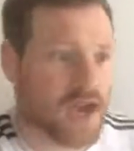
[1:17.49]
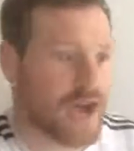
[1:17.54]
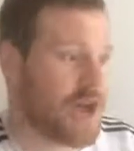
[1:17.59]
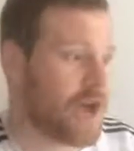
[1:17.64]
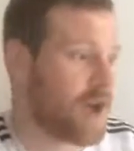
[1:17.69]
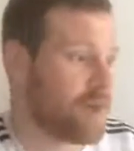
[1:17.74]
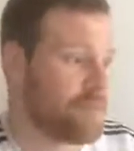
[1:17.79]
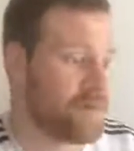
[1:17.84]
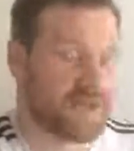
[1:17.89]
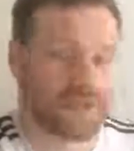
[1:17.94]

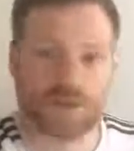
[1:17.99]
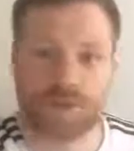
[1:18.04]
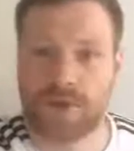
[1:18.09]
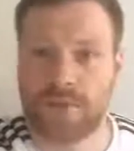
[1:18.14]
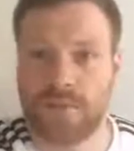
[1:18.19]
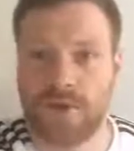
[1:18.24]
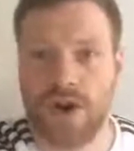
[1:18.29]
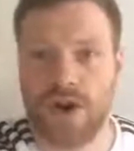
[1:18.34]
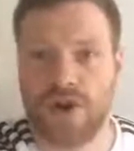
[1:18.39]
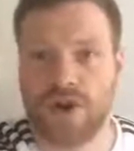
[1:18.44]
and
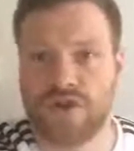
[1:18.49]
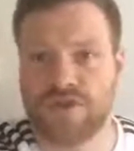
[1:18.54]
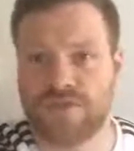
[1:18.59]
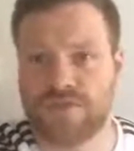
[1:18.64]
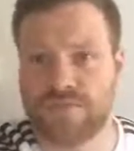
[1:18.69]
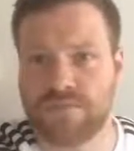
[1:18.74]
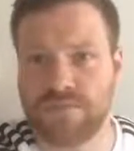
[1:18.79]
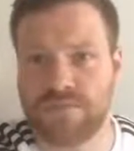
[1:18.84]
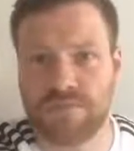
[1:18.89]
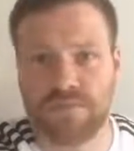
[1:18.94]
some
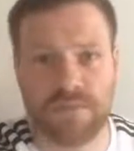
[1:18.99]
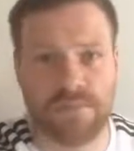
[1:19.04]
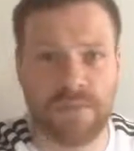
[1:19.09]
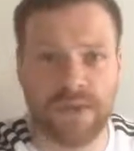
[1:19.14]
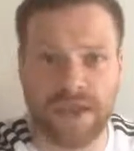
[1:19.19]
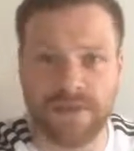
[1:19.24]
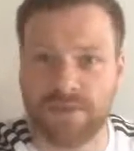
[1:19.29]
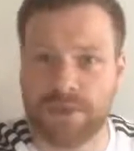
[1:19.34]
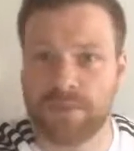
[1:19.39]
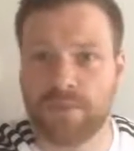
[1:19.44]
are
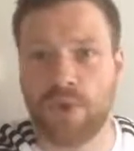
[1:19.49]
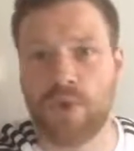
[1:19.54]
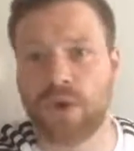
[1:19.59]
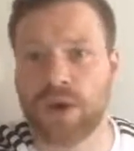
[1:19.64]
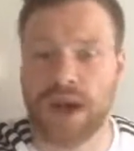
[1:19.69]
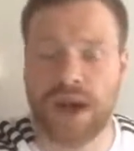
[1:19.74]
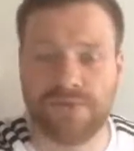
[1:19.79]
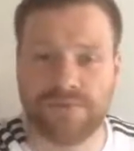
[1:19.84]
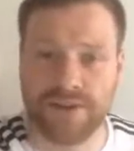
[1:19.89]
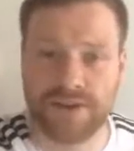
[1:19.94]
even
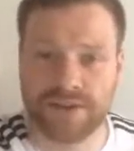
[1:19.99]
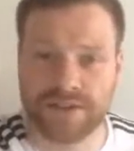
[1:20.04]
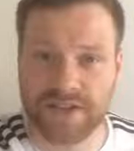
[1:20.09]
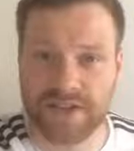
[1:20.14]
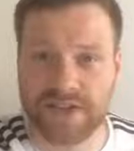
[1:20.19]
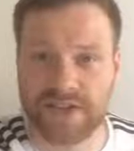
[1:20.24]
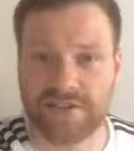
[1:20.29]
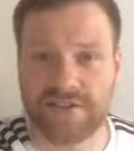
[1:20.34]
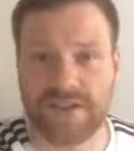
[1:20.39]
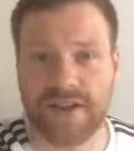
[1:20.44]
more
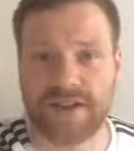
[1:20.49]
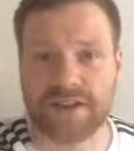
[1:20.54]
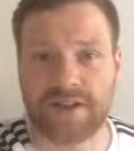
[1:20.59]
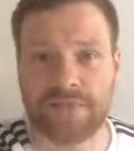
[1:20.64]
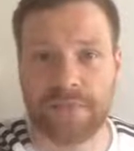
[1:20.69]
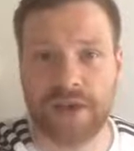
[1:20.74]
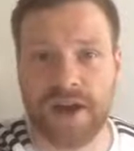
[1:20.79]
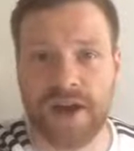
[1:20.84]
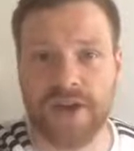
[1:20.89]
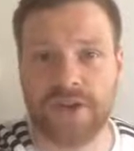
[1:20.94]
adversely
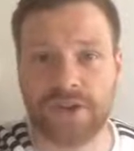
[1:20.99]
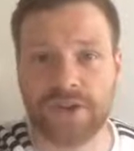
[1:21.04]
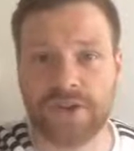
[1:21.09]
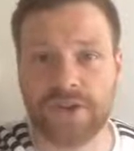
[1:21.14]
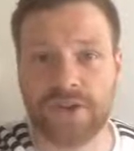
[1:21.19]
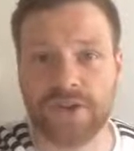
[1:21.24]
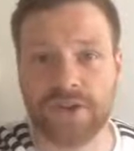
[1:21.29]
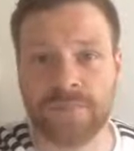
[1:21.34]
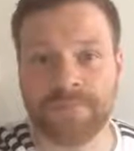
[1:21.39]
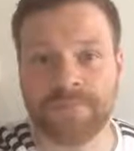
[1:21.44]
affected by
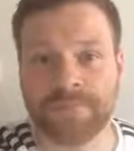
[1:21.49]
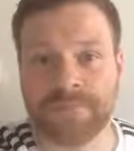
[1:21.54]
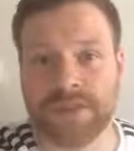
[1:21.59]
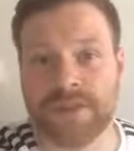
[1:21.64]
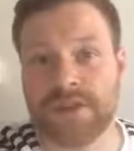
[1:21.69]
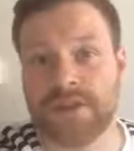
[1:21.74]
alcohol.